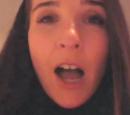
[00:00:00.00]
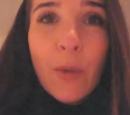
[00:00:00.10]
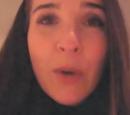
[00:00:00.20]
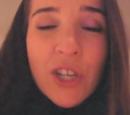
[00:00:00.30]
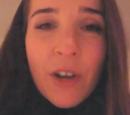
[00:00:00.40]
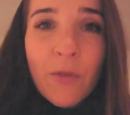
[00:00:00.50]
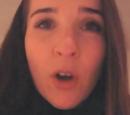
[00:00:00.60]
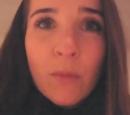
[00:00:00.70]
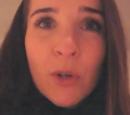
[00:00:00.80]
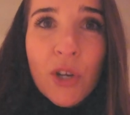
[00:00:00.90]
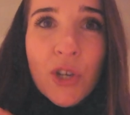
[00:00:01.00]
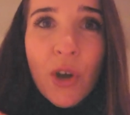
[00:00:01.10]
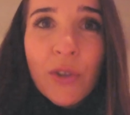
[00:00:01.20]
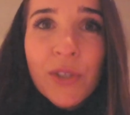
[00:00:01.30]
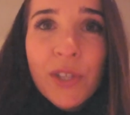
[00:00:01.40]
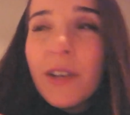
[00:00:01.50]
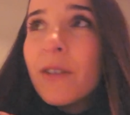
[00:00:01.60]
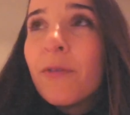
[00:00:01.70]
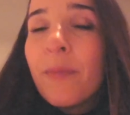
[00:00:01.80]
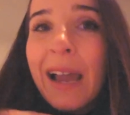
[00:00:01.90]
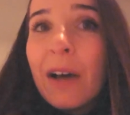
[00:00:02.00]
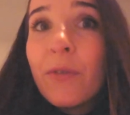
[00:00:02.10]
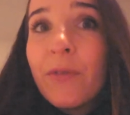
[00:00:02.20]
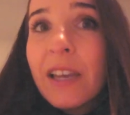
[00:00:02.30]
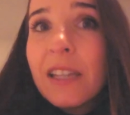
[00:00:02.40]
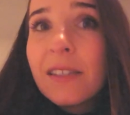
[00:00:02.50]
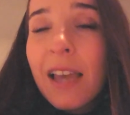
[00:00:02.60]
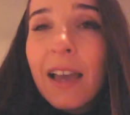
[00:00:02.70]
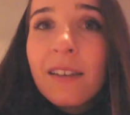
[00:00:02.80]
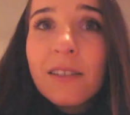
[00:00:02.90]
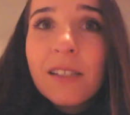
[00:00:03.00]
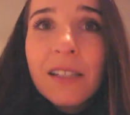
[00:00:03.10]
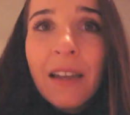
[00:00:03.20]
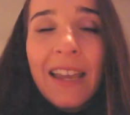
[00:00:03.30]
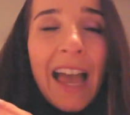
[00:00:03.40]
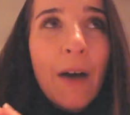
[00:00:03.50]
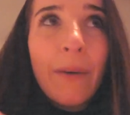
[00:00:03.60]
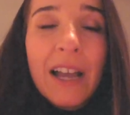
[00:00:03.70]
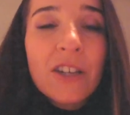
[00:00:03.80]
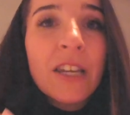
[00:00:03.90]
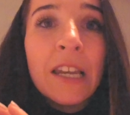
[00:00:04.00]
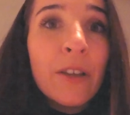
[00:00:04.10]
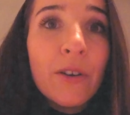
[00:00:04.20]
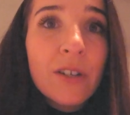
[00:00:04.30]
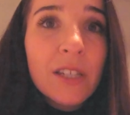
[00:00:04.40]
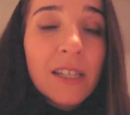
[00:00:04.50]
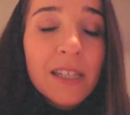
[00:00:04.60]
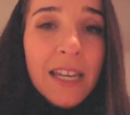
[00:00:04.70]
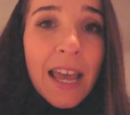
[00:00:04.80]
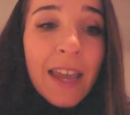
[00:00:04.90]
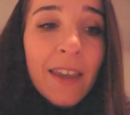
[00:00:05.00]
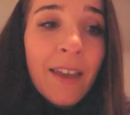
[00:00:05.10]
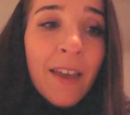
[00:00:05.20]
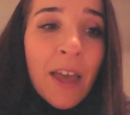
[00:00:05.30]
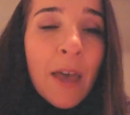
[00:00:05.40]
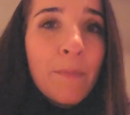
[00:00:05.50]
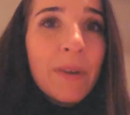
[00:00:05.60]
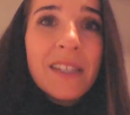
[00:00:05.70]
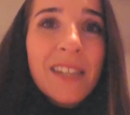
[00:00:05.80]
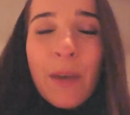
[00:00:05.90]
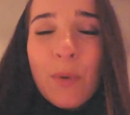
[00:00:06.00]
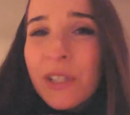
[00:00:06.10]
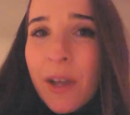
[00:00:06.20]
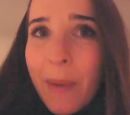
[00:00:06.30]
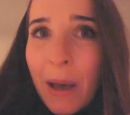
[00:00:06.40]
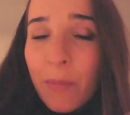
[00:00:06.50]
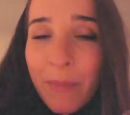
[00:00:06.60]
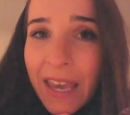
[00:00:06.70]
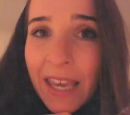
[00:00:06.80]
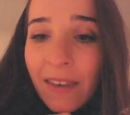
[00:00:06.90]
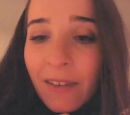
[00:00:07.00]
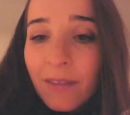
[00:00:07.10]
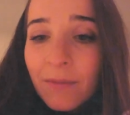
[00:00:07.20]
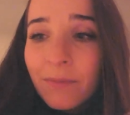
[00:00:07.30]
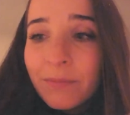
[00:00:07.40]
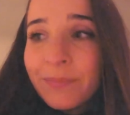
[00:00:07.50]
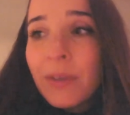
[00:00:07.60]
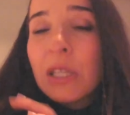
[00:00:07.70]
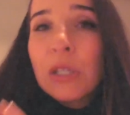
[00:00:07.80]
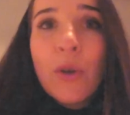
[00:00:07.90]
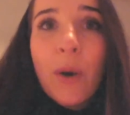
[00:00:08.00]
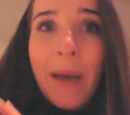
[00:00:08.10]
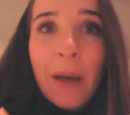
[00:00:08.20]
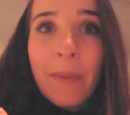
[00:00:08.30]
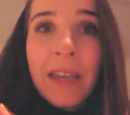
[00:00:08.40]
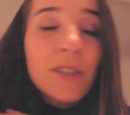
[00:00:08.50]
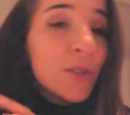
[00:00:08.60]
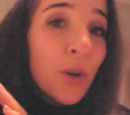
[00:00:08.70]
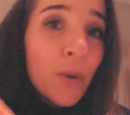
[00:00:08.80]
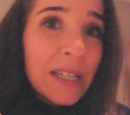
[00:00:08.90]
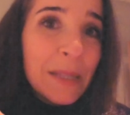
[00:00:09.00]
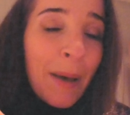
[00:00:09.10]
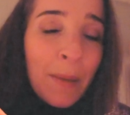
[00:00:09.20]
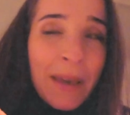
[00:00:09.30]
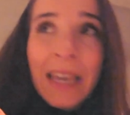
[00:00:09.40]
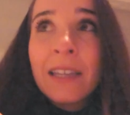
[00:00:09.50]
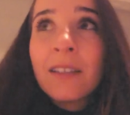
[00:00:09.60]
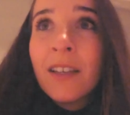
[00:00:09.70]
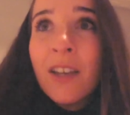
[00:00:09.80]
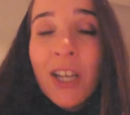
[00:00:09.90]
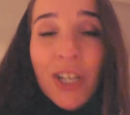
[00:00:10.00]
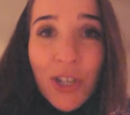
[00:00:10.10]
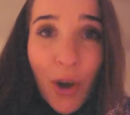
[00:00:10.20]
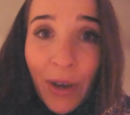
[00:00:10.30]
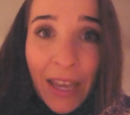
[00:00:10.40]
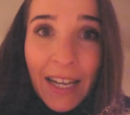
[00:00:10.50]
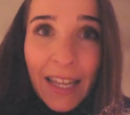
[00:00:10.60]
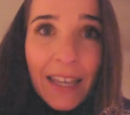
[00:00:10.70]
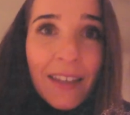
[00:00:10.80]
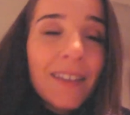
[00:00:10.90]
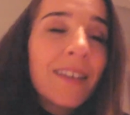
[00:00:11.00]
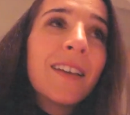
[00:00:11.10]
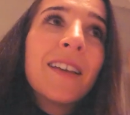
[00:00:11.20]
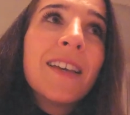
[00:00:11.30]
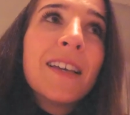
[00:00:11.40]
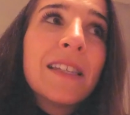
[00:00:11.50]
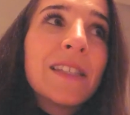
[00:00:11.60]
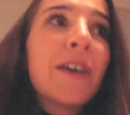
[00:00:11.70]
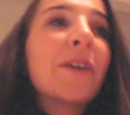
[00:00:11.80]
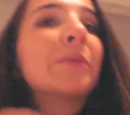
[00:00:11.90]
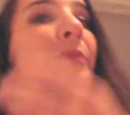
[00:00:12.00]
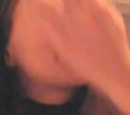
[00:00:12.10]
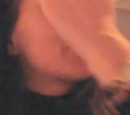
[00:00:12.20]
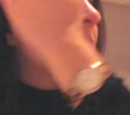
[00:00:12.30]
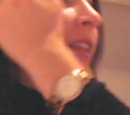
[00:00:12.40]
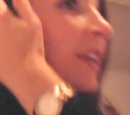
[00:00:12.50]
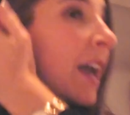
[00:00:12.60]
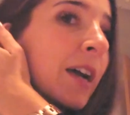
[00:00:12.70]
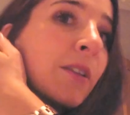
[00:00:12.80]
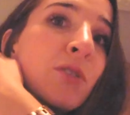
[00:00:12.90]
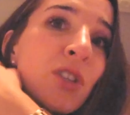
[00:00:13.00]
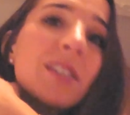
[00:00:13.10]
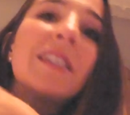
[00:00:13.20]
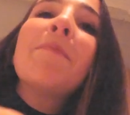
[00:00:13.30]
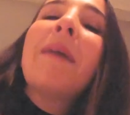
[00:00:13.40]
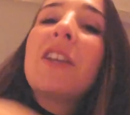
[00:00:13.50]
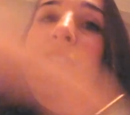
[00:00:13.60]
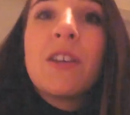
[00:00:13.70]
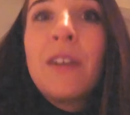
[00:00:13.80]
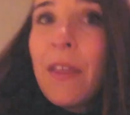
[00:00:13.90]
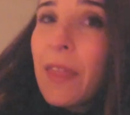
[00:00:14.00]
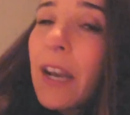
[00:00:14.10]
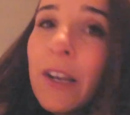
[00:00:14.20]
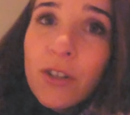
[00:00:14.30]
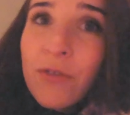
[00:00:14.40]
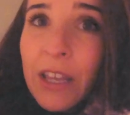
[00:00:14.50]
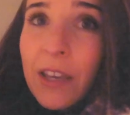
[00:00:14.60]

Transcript: I wish I'd have got more shots of my outfit and like how I actually looked today, but today wasn't about me. It's not about me. It's not always about me. Shockingly. So yeah, just imagine that I looked really